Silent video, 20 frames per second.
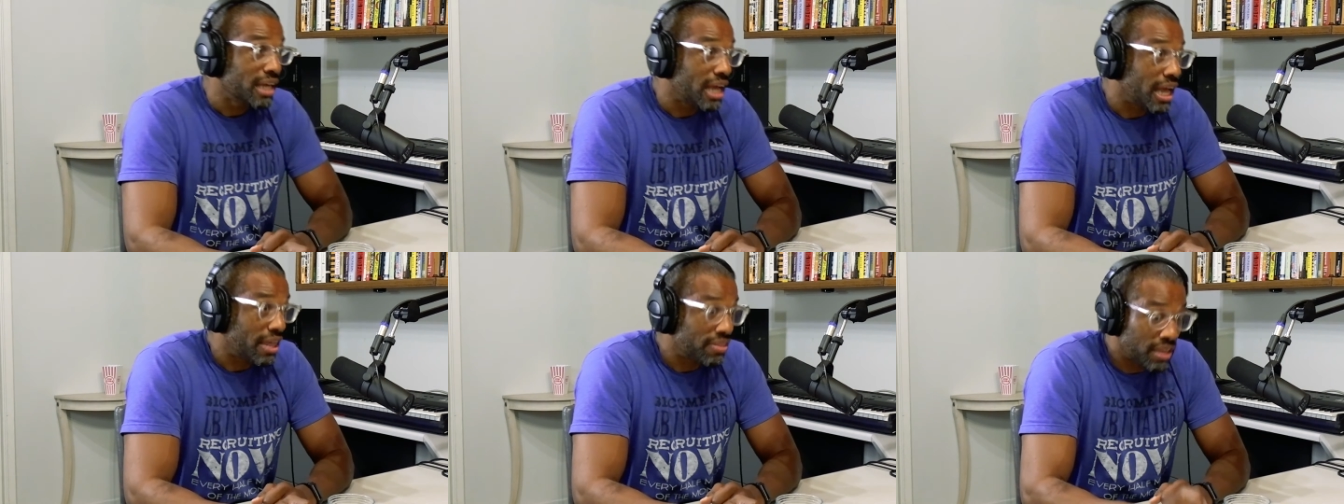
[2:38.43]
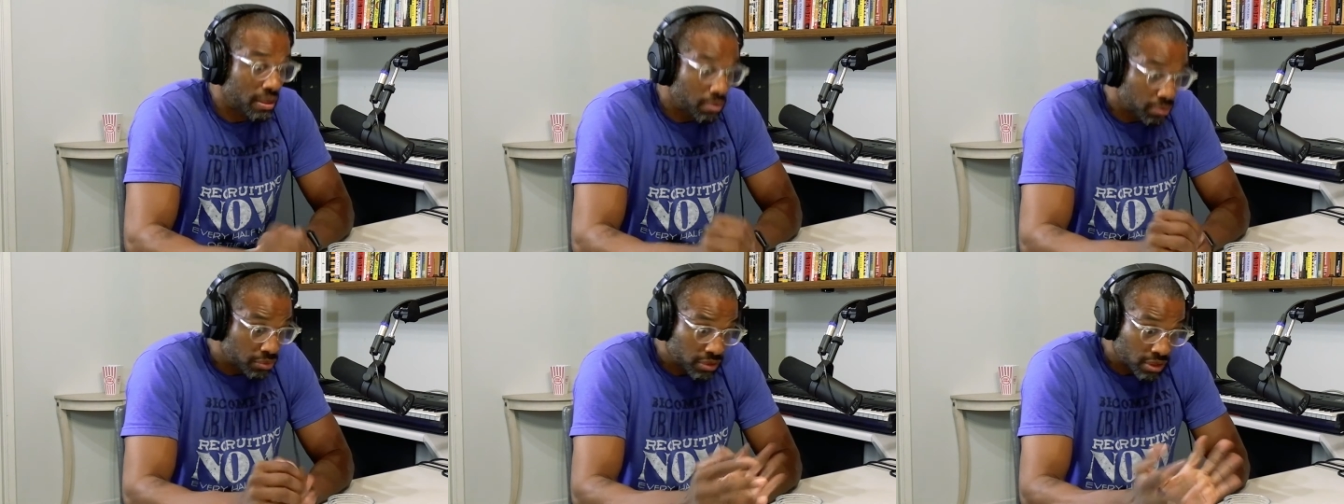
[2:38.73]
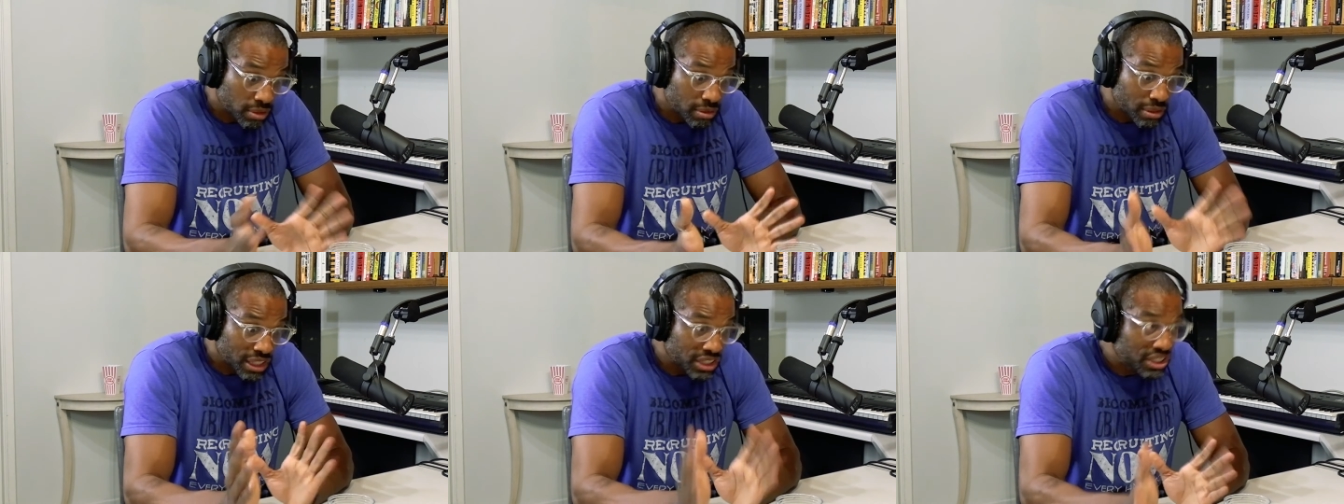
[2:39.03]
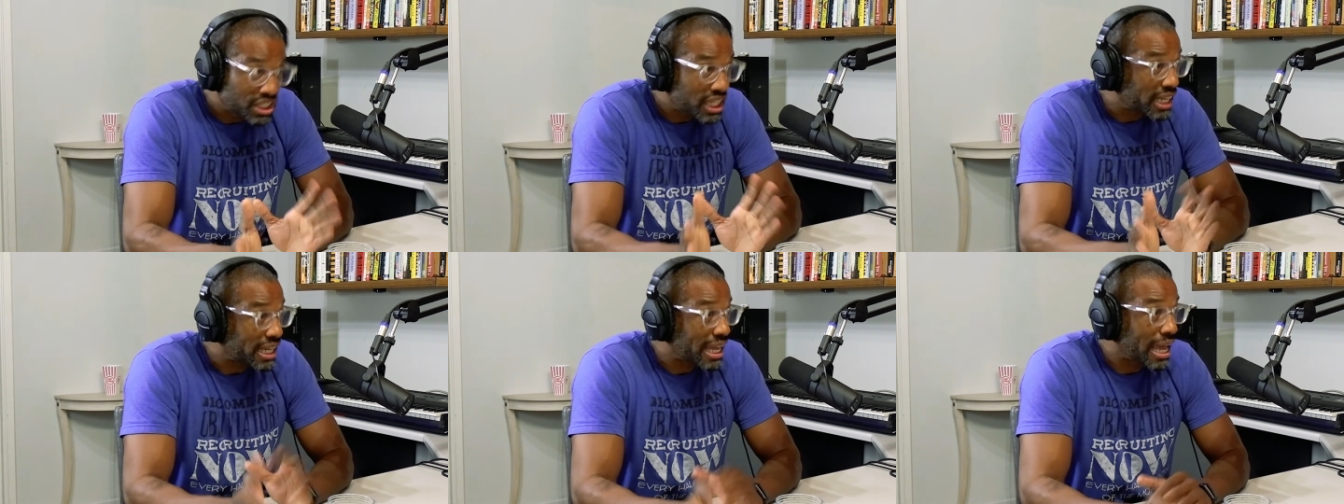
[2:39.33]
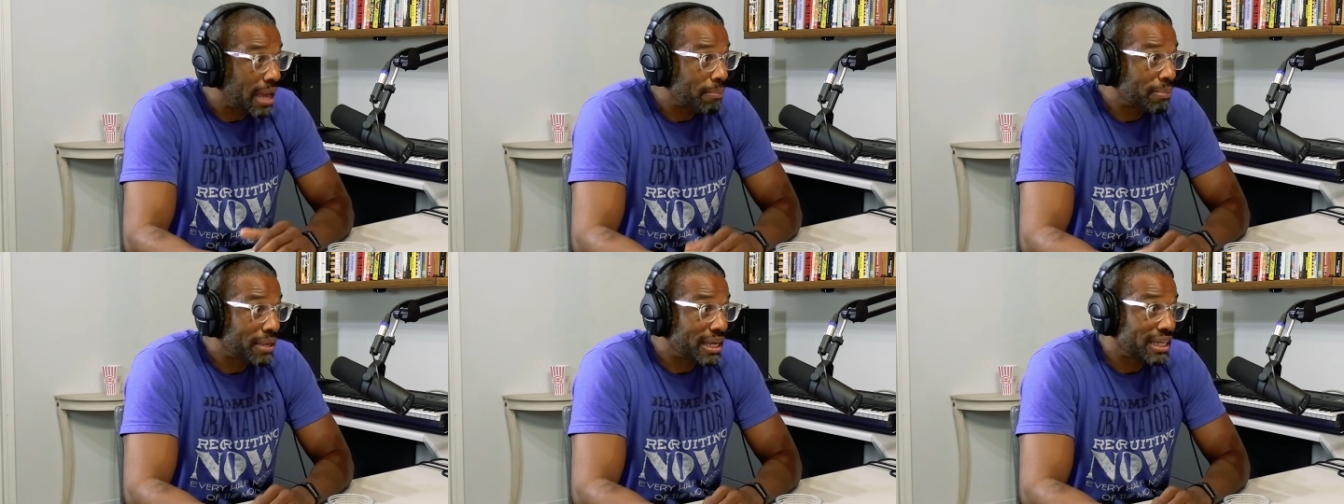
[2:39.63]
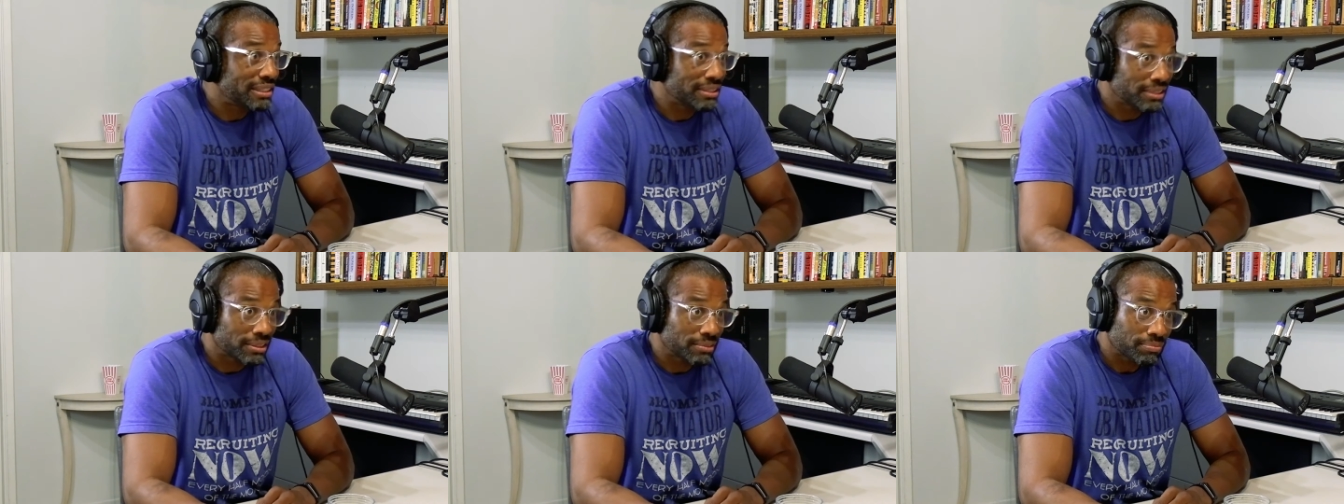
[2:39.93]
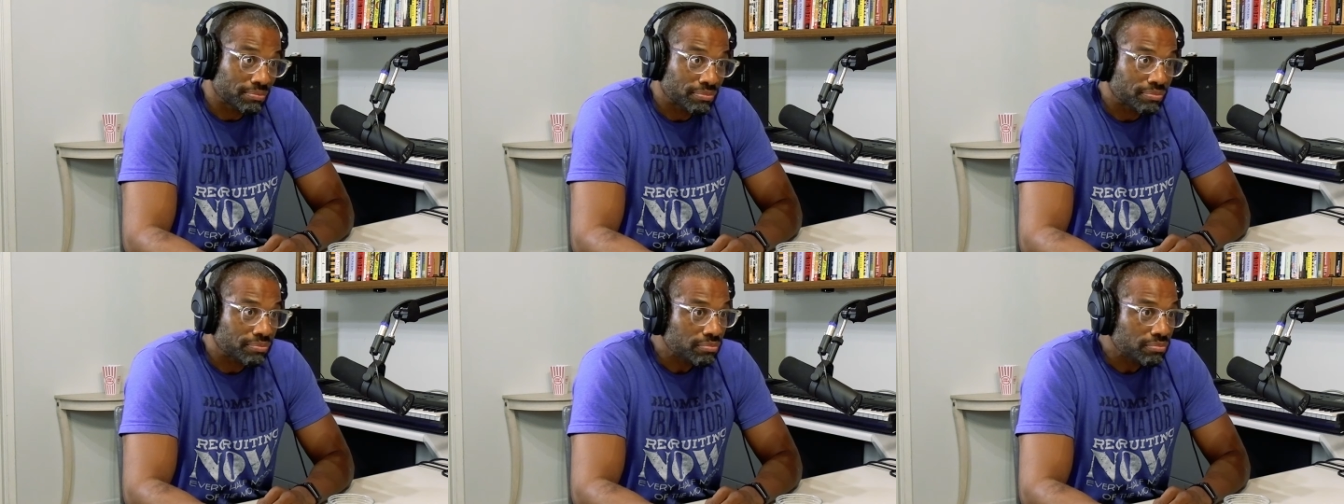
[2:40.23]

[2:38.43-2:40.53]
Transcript: and they'll do legit campaigns.